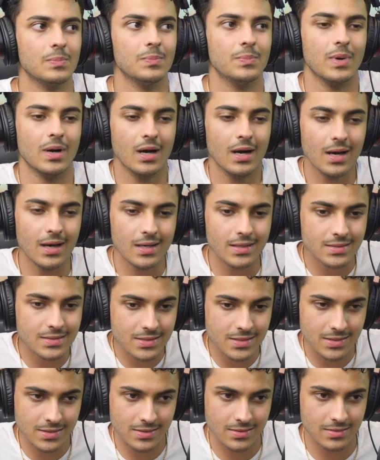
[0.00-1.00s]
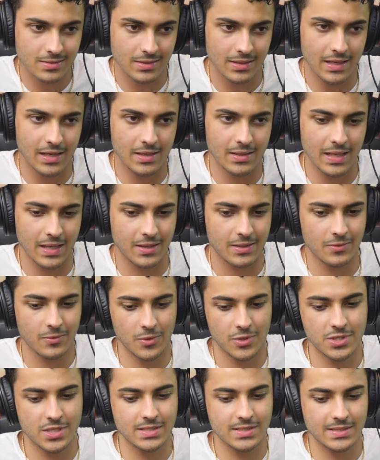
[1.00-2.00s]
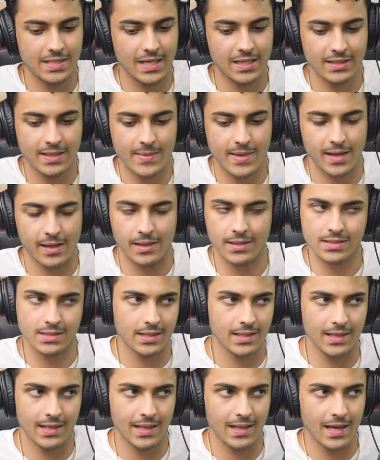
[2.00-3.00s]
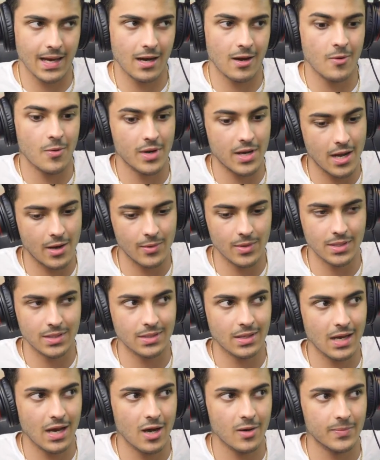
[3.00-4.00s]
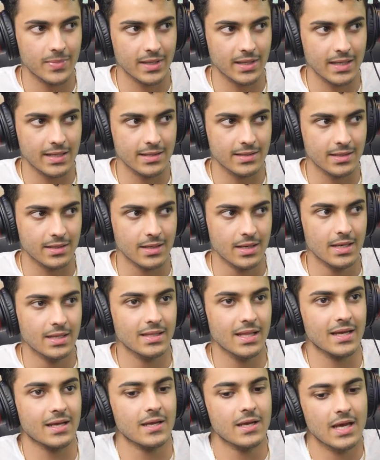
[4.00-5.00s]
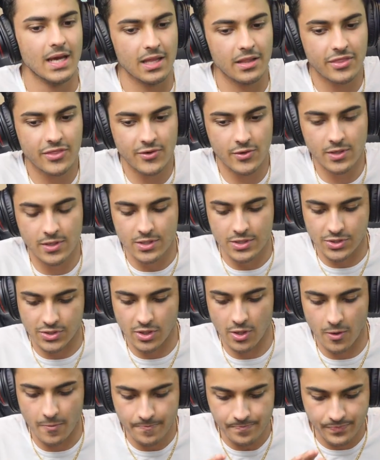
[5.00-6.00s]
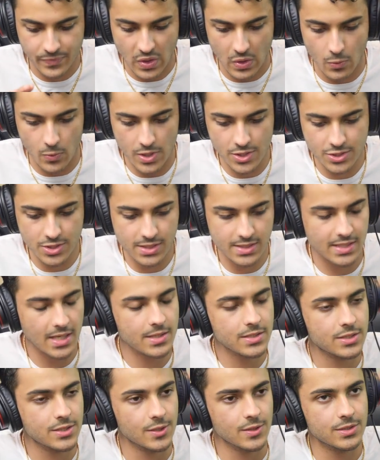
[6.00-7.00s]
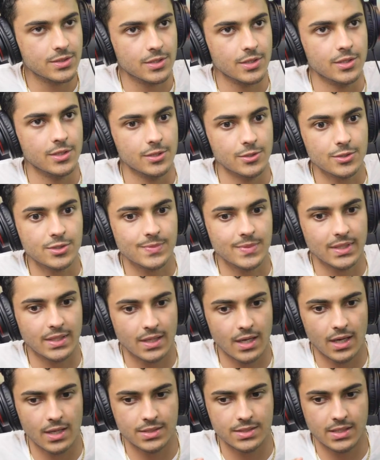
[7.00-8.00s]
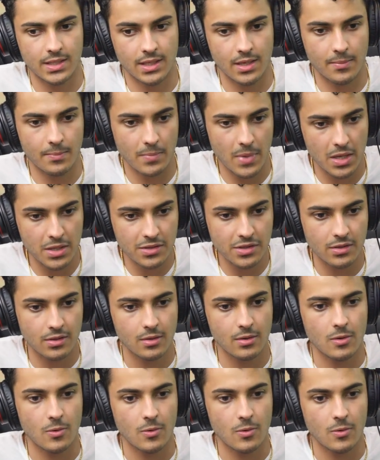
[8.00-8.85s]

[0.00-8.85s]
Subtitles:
But we're just taking the Americans and getting out. We're not really helping anything. So we should stay tuned to the news because in a month,